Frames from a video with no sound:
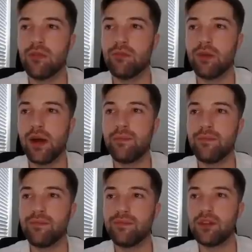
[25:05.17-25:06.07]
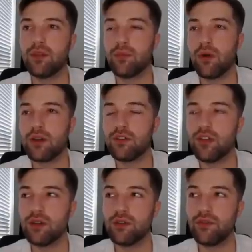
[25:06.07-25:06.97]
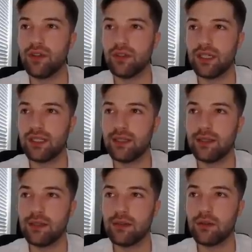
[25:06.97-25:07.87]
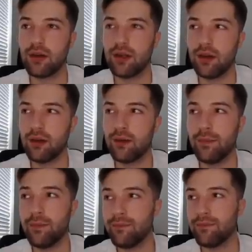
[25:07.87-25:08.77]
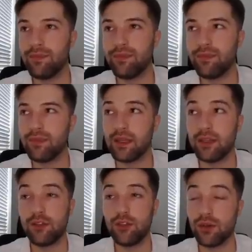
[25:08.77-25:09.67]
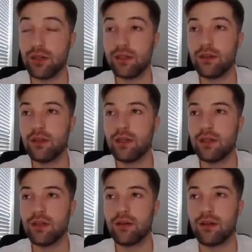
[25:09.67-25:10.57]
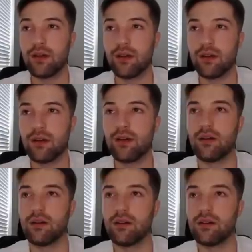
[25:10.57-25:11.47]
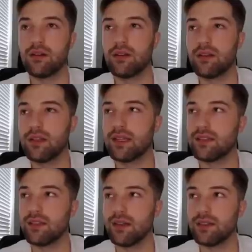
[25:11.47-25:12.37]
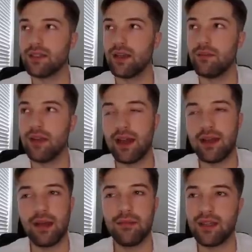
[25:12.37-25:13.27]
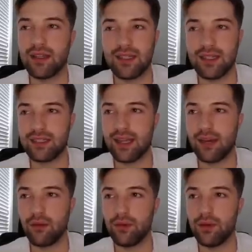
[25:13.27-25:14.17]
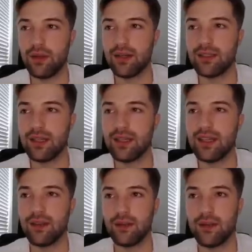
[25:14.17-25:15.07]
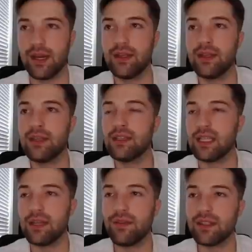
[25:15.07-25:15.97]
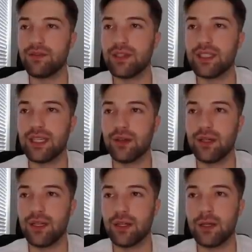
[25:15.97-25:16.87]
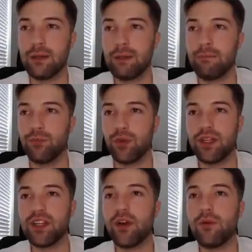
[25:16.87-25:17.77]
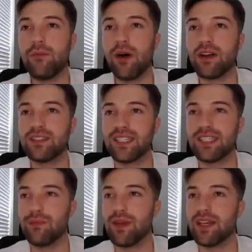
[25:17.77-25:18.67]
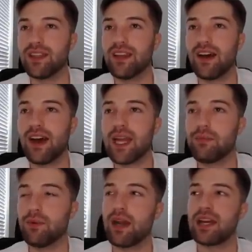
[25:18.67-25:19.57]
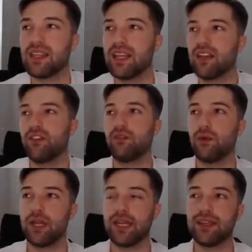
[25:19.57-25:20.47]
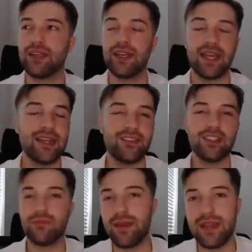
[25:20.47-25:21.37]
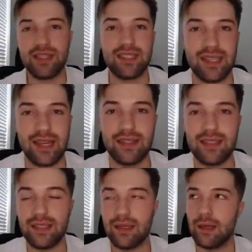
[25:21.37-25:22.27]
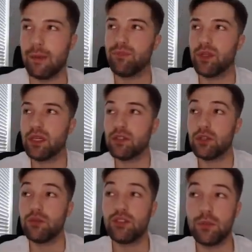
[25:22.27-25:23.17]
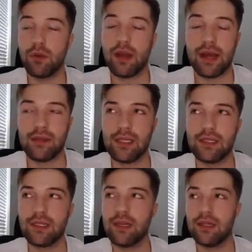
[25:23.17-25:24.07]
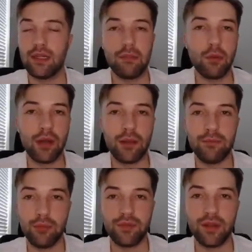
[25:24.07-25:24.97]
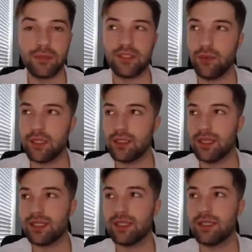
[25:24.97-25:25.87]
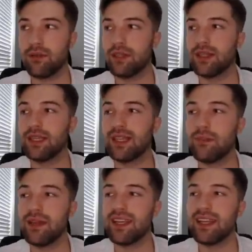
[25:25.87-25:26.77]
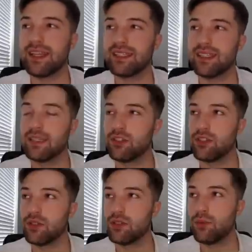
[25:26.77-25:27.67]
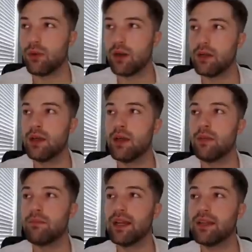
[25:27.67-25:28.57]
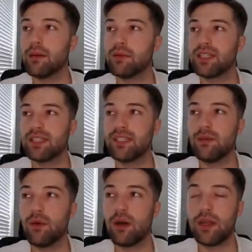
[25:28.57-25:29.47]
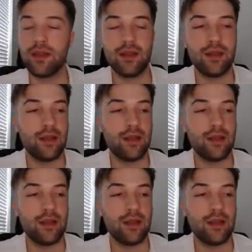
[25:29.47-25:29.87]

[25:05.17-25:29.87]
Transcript: But DeJuan Jones feels like he's going to go higher than he should. Oh, that sucks. I mean, I'm not going to take a tackle for you guys. I can't do that. Defensive interior. We're going to go Mozzie Smith, the hyper-athletic freak. It just makes sense. You're getting two super athletes. Number one on Bruce Feldman's freaks list. Definitely think that would be a nice addition to the squad. Pick number 61.